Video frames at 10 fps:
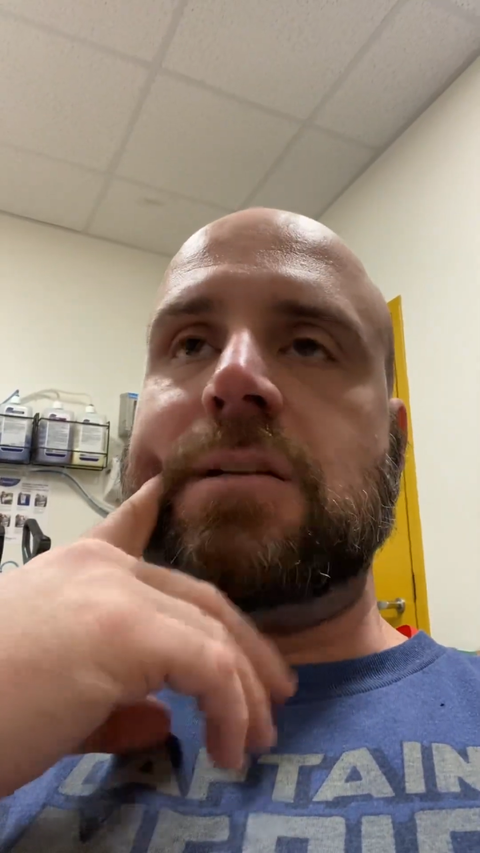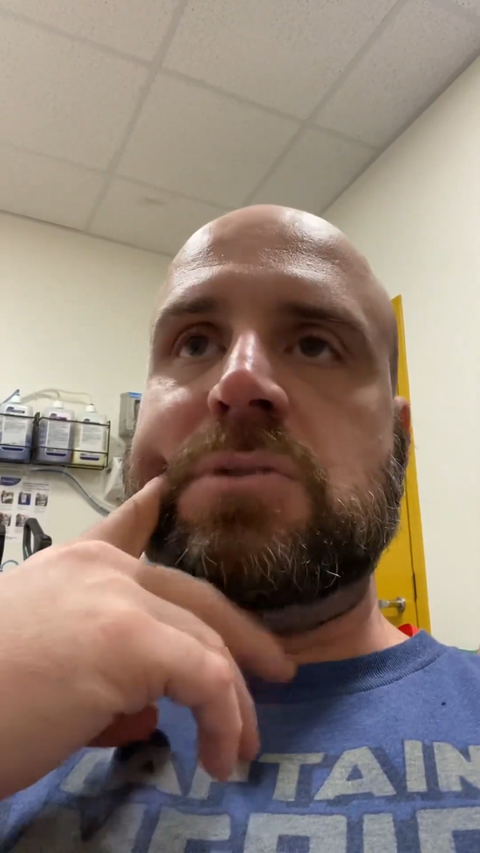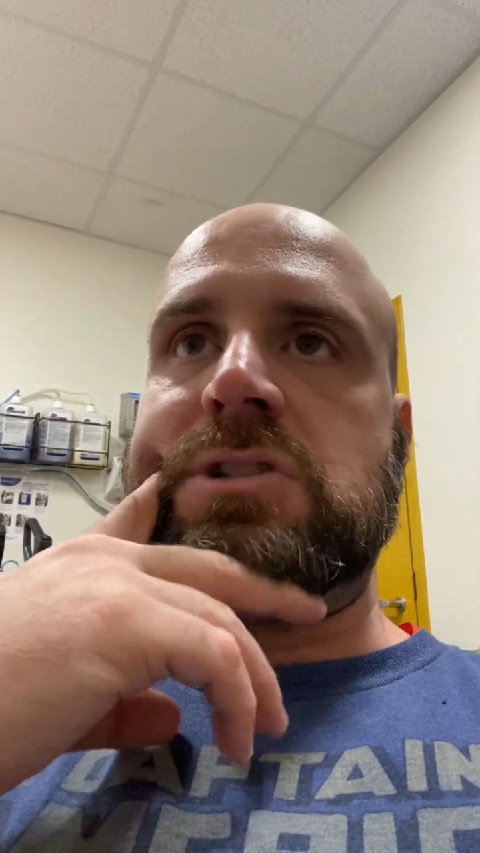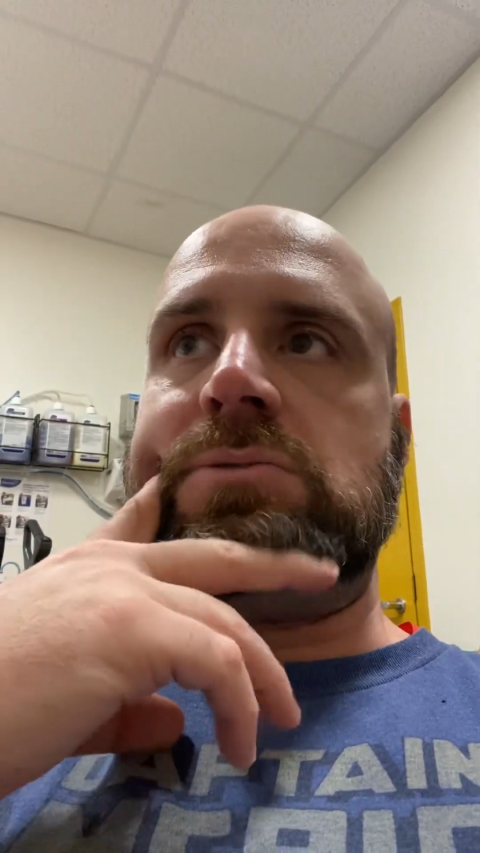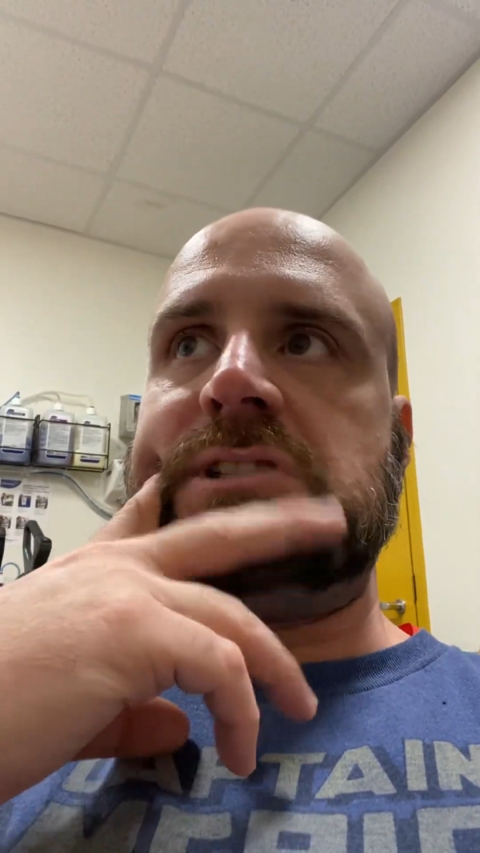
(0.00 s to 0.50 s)
in
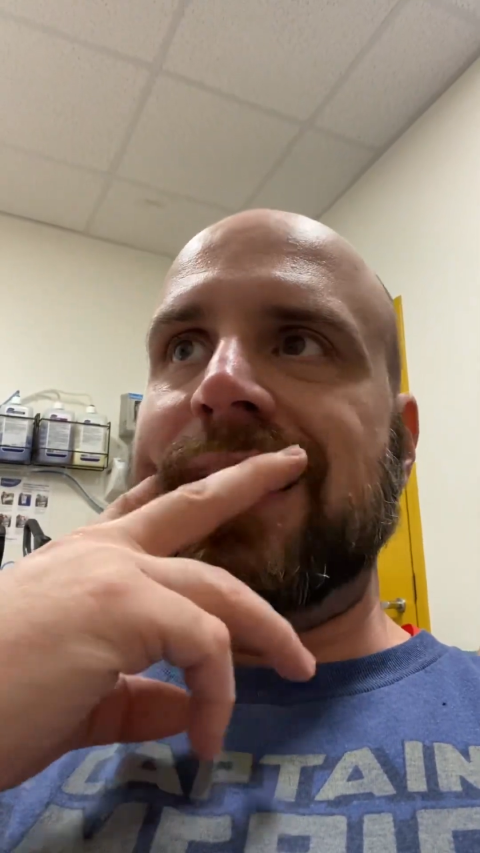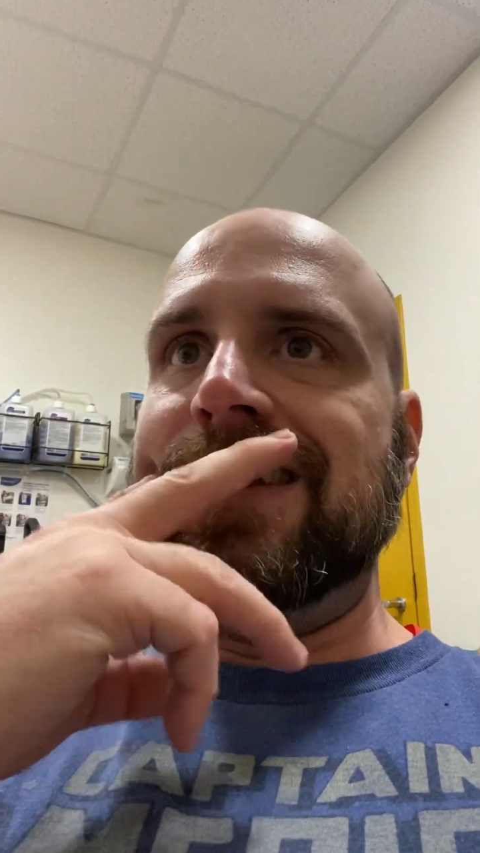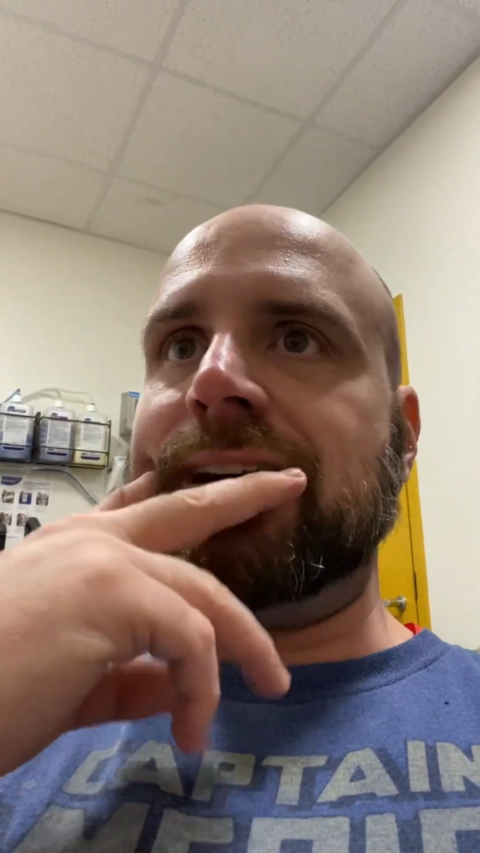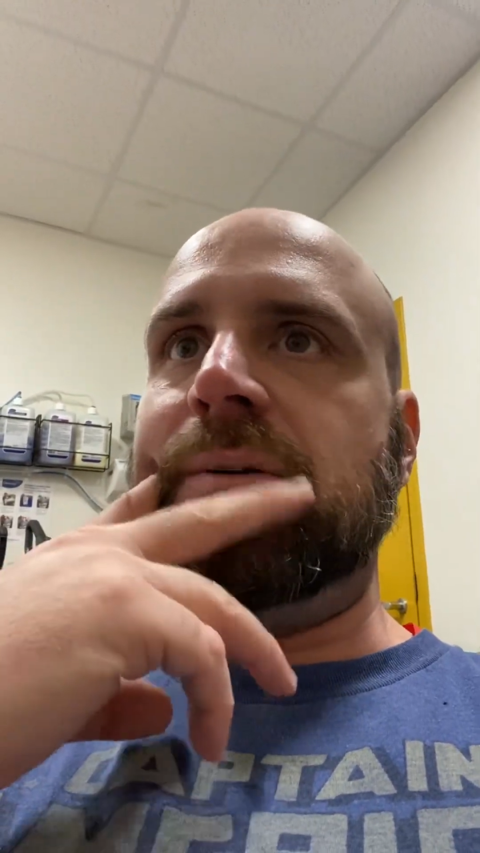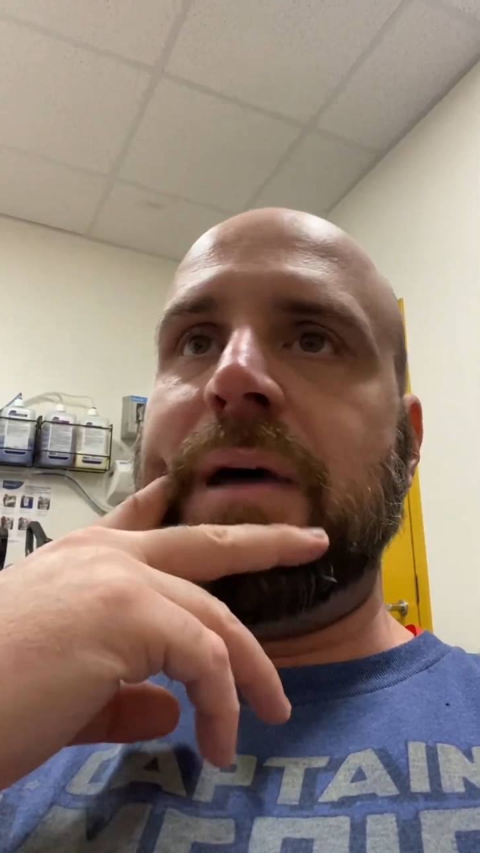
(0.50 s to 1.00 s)
music was that
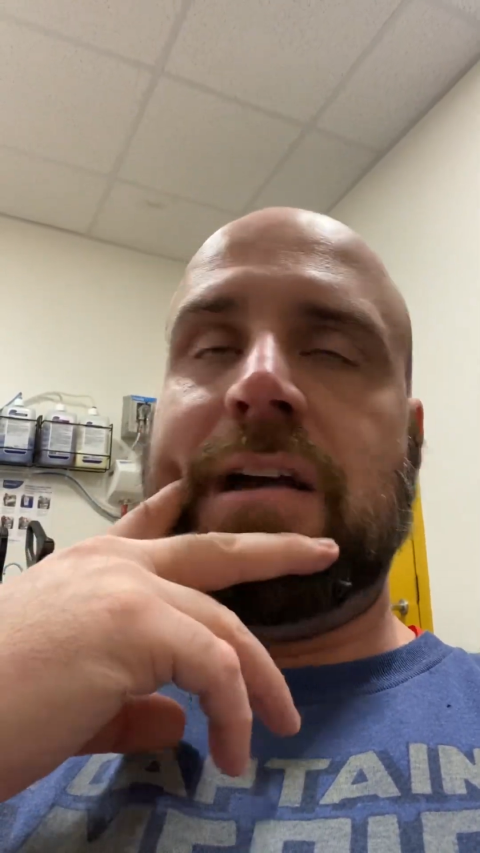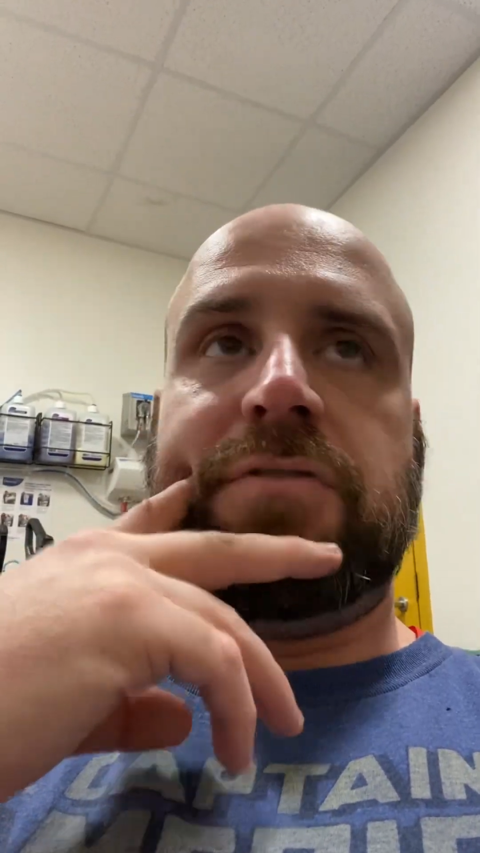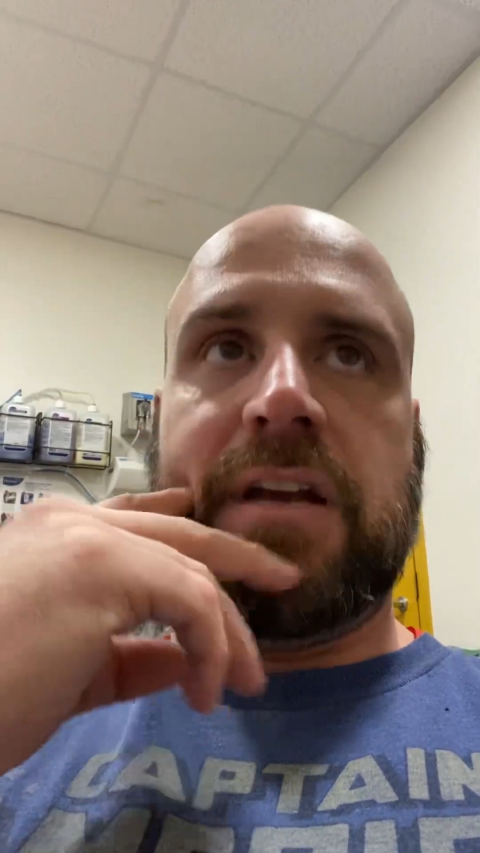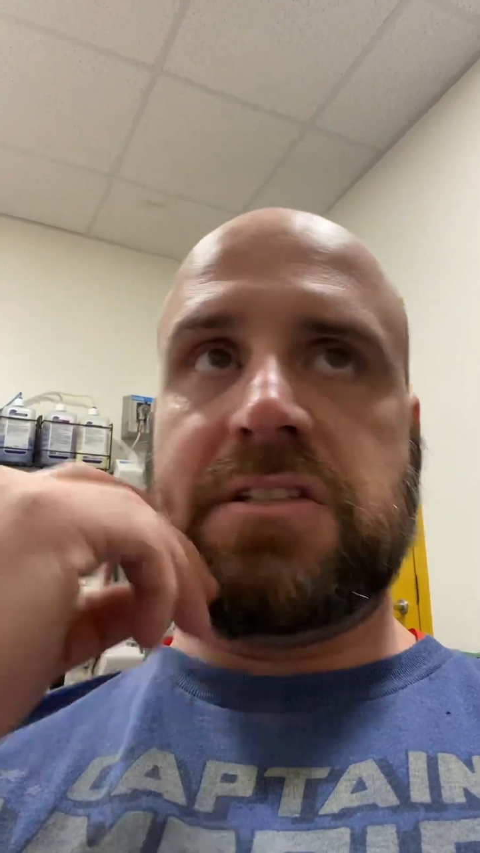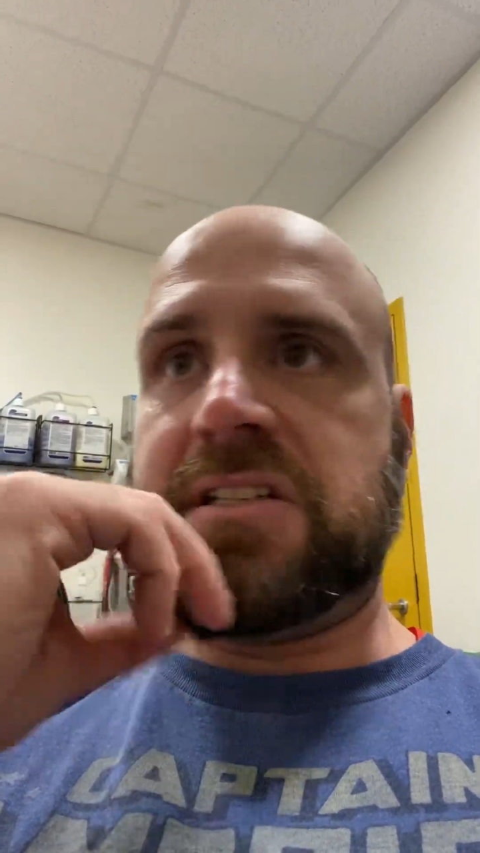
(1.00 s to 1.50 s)
Nickelback phase.